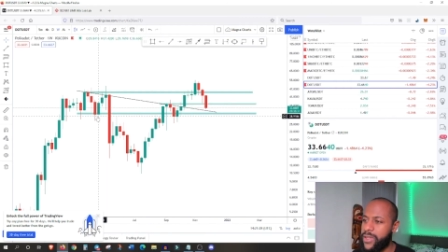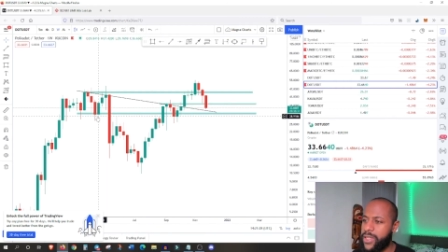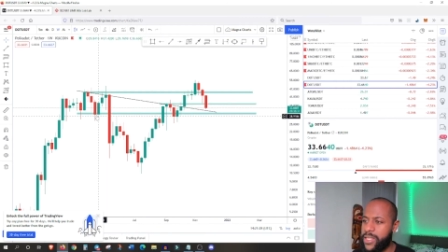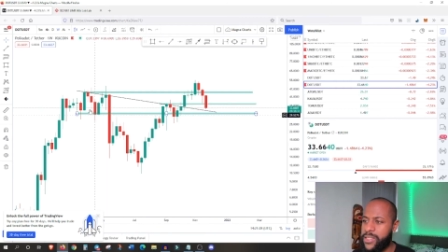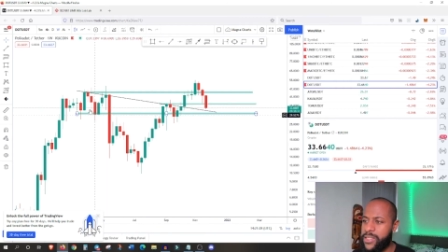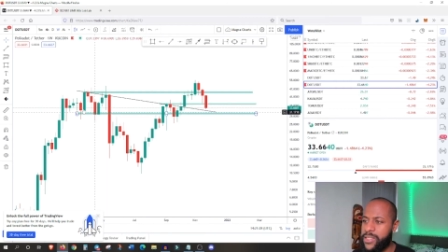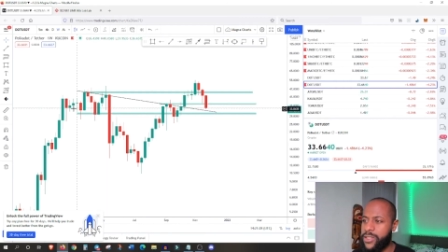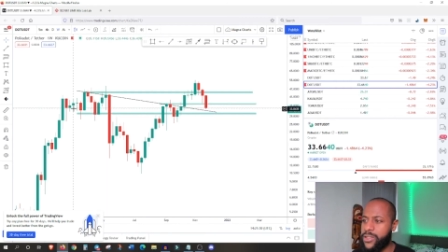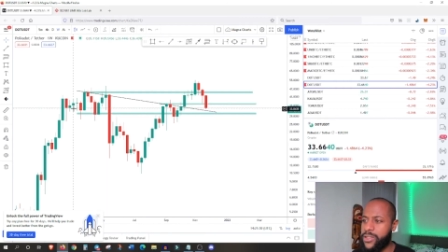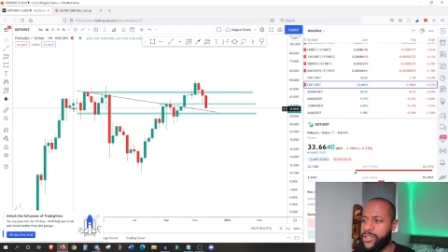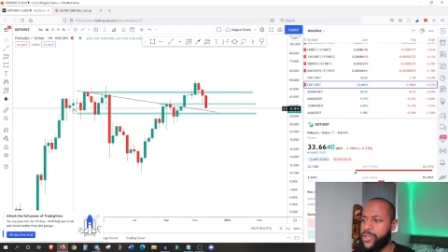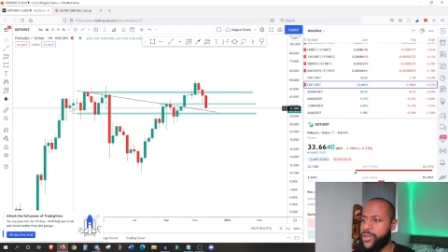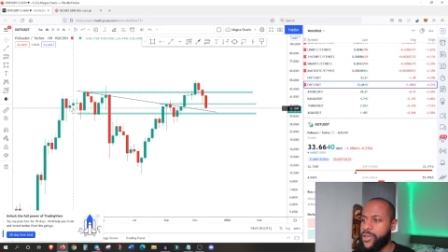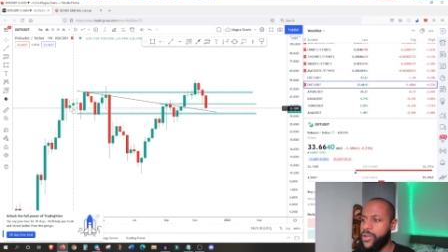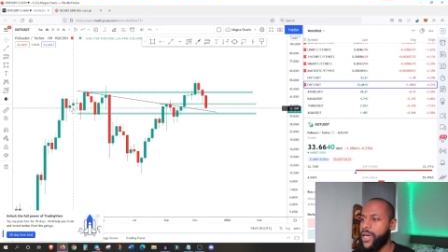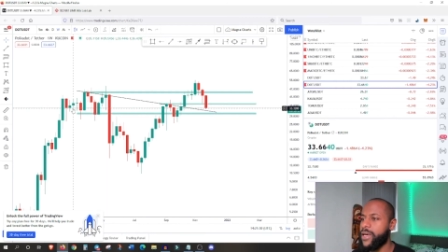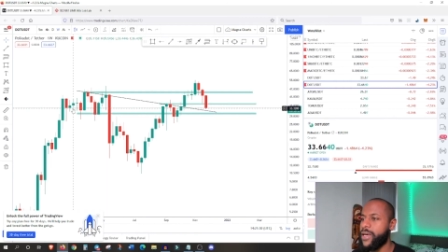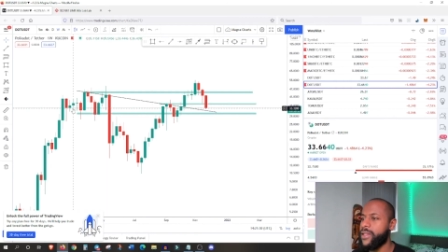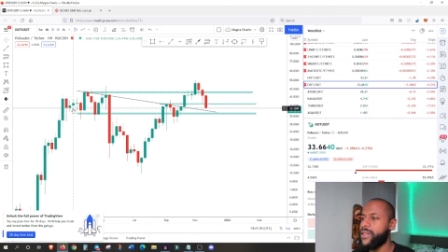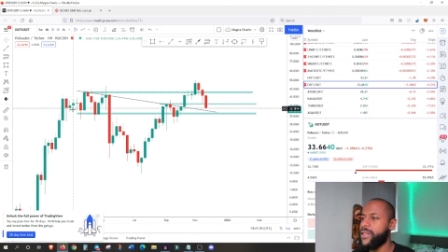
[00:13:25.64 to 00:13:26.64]
If it doesn't
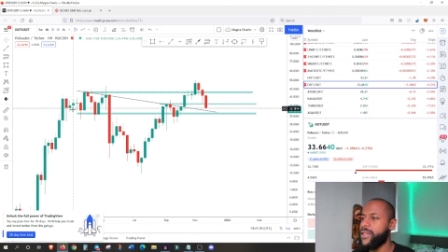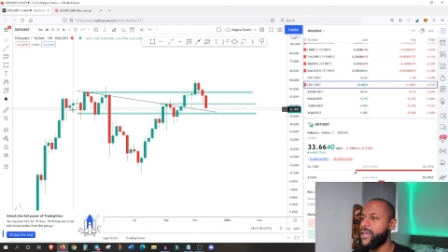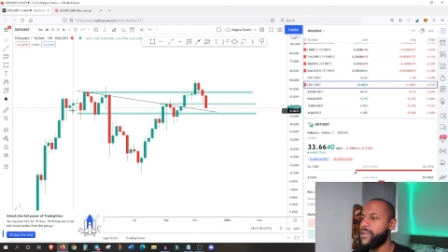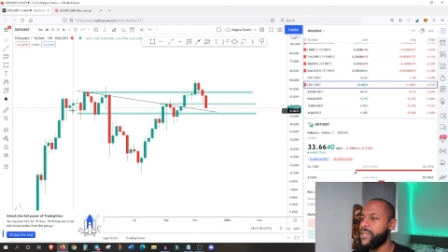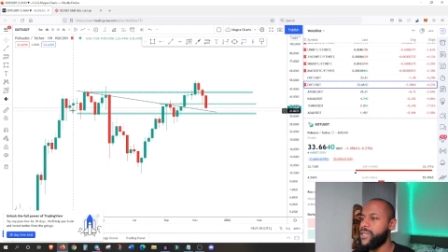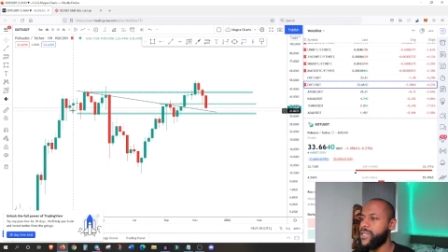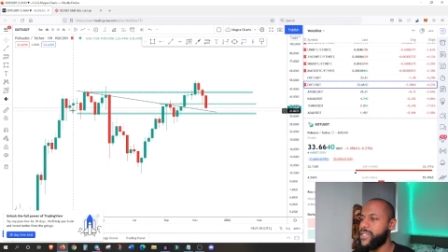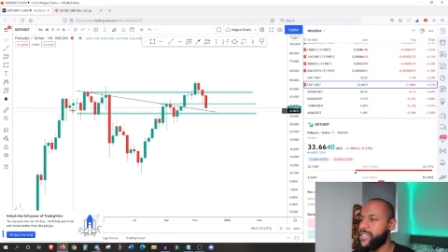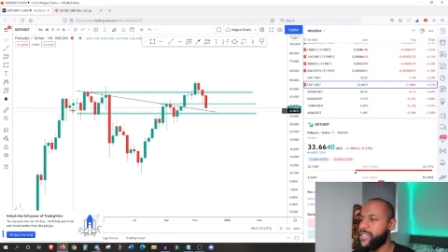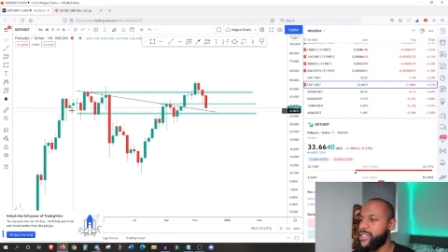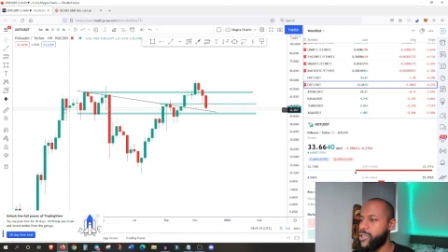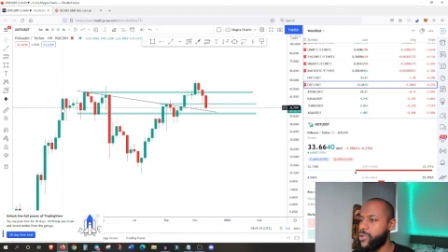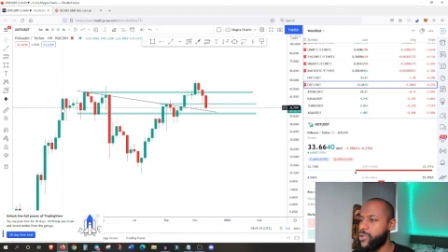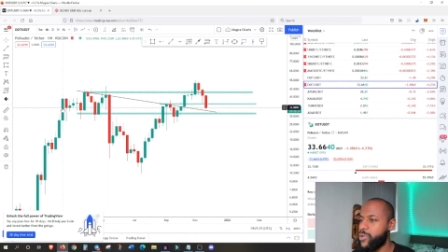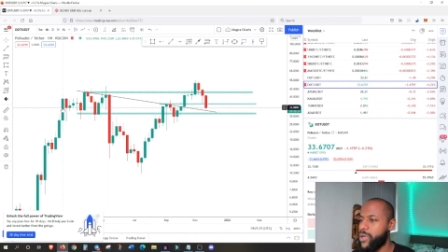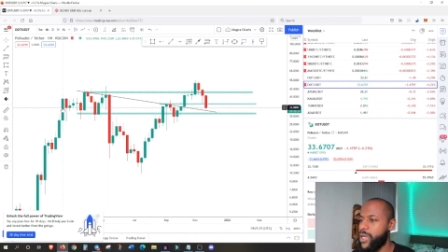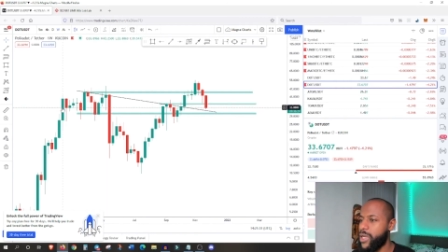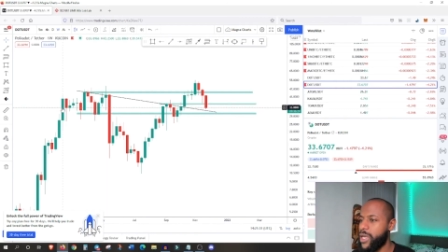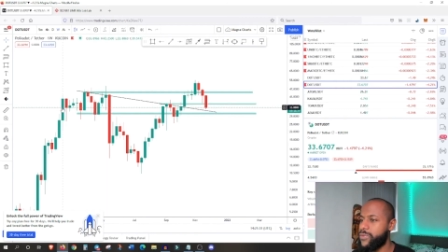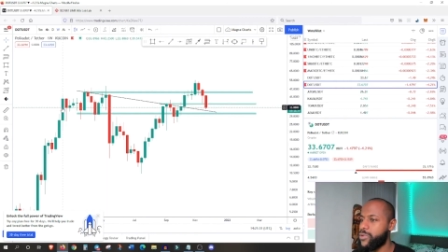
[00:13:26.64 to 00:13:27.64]
do that, then there's
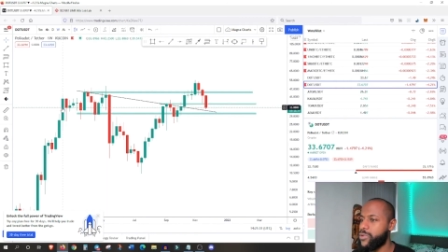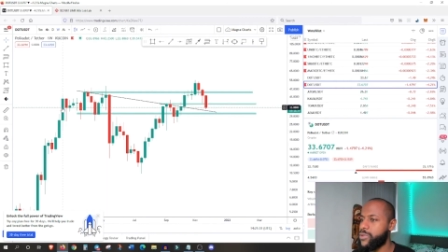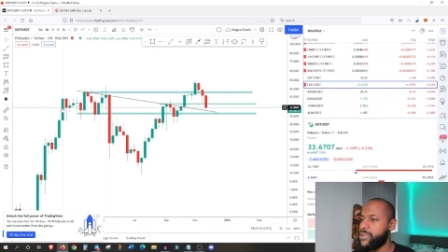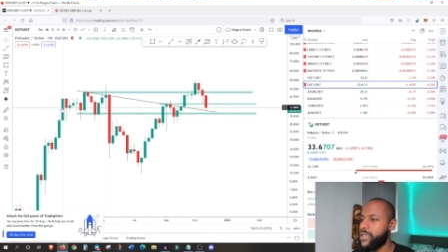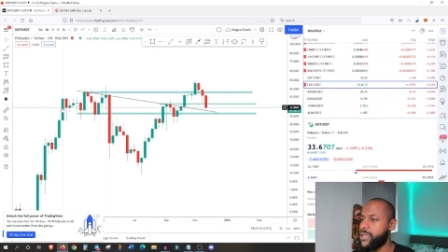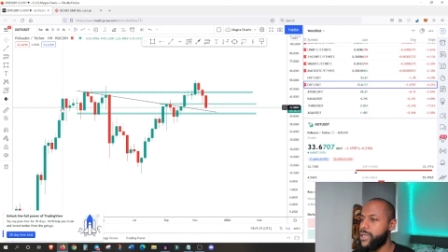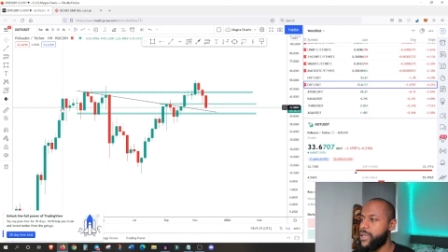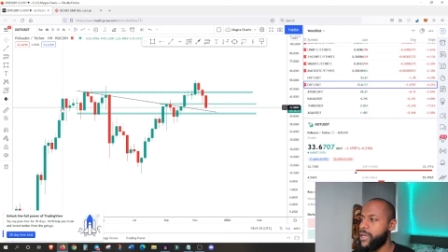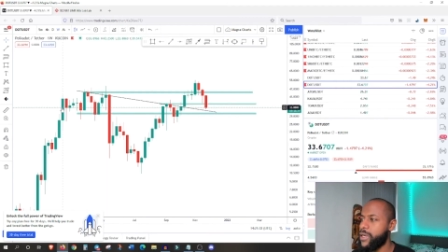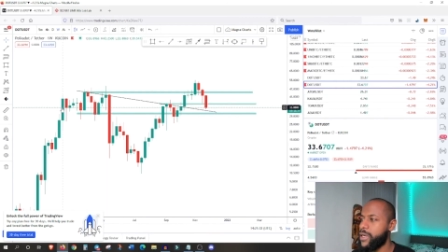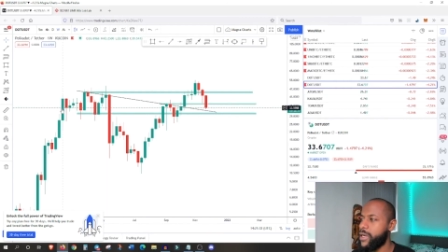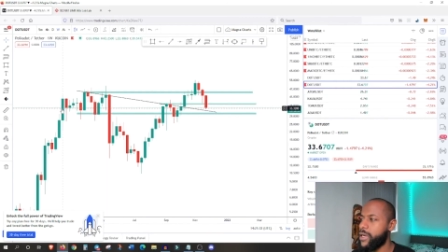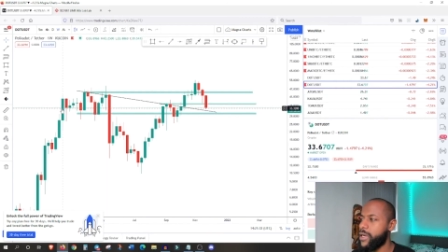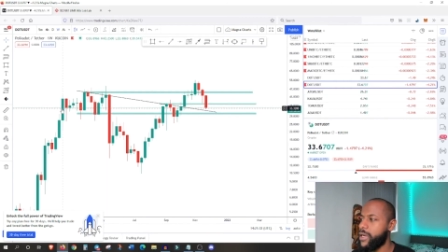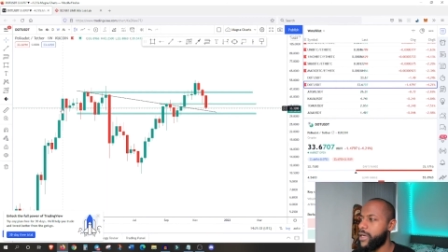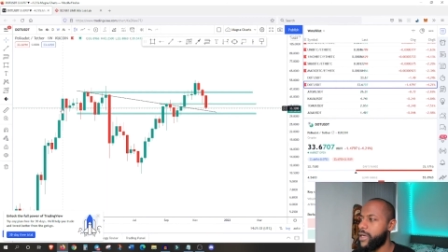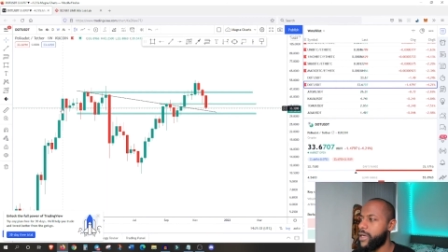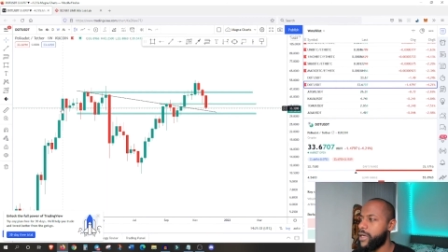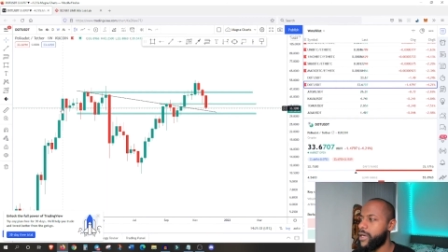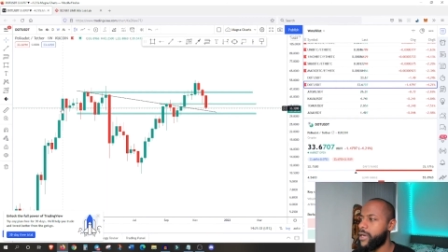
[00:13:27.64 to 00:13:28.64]
still levels
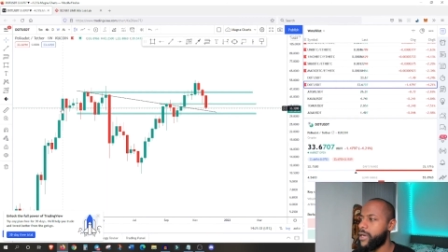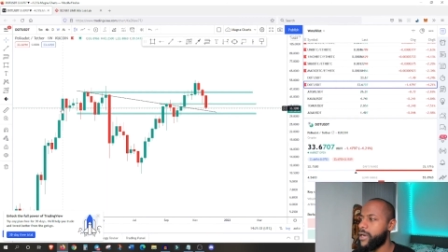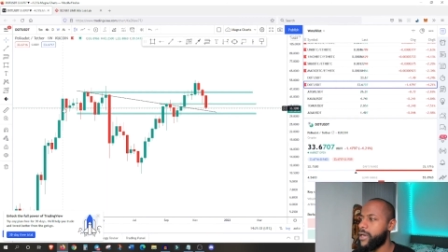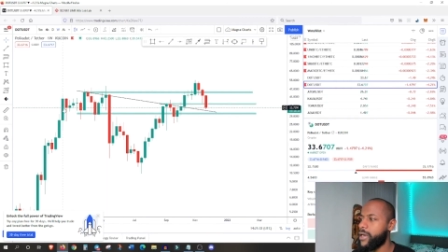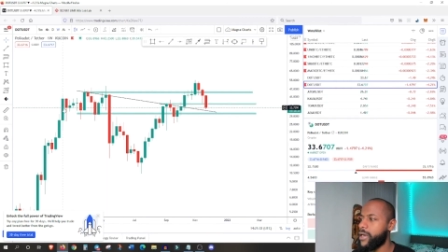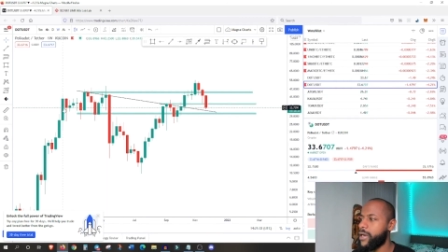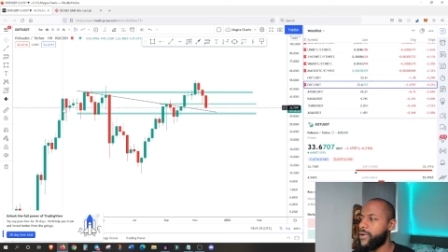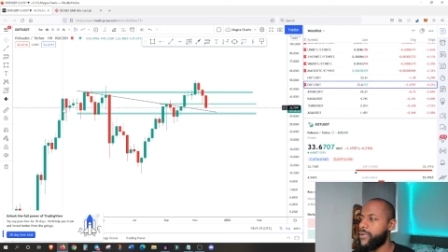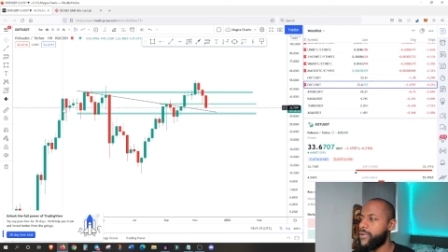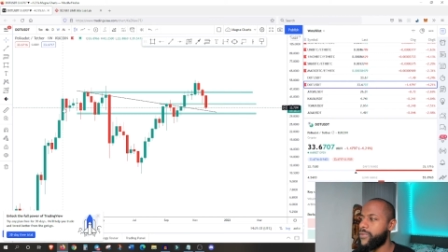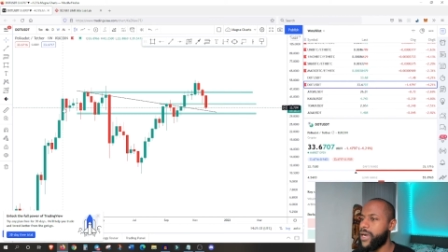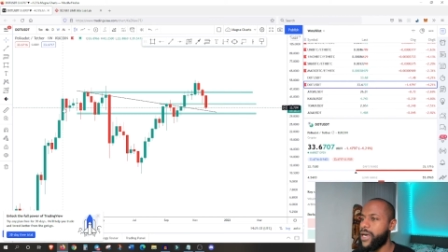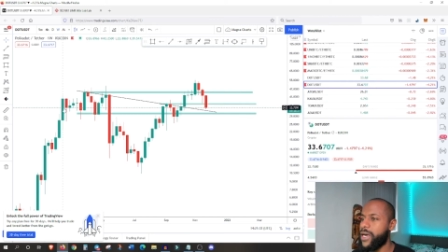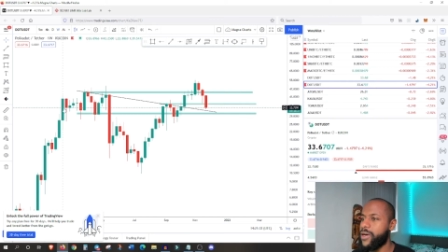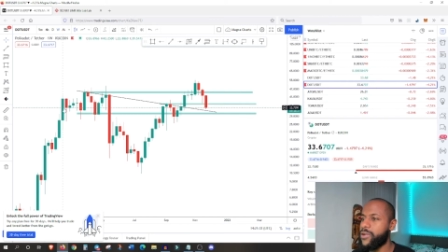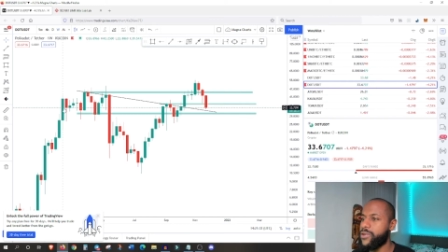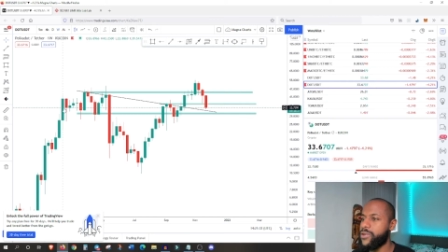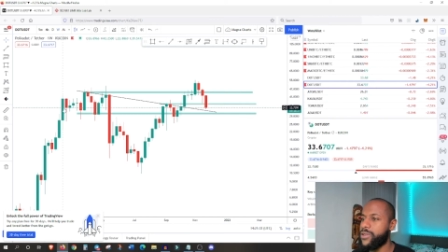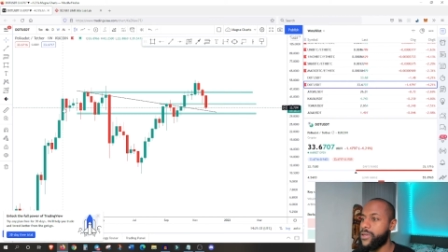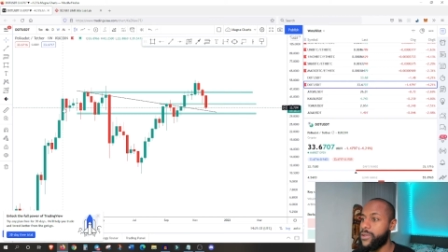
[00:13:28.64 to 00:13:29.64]

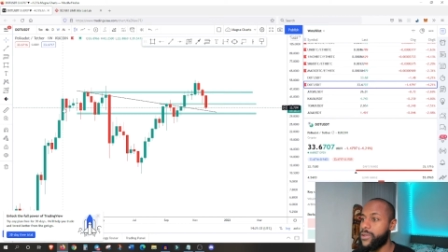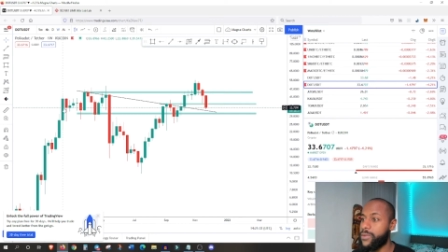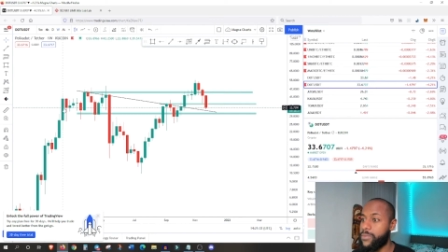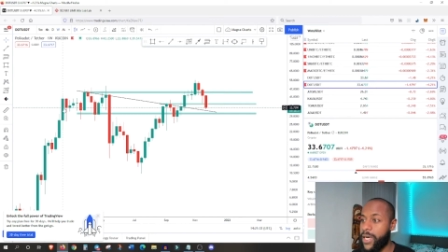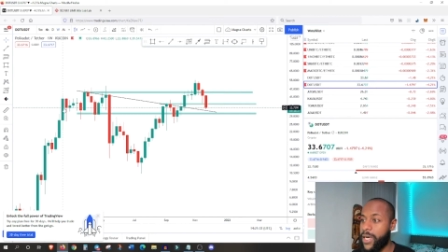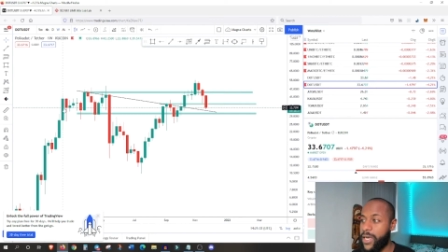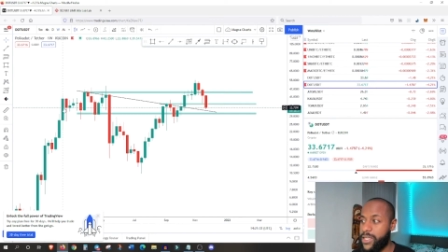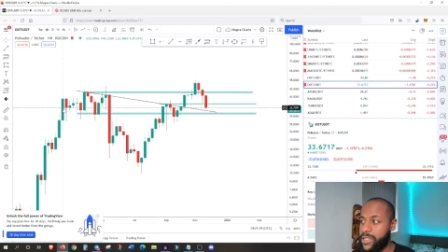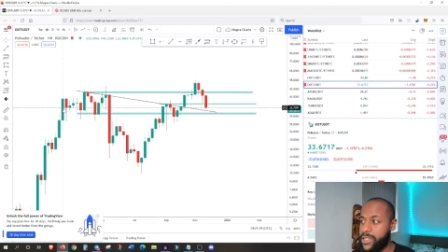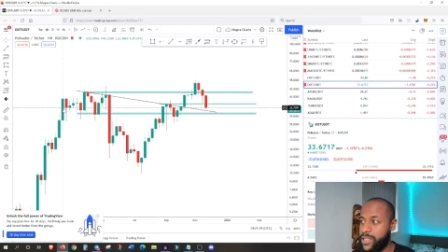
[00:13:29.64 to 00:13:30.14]
around,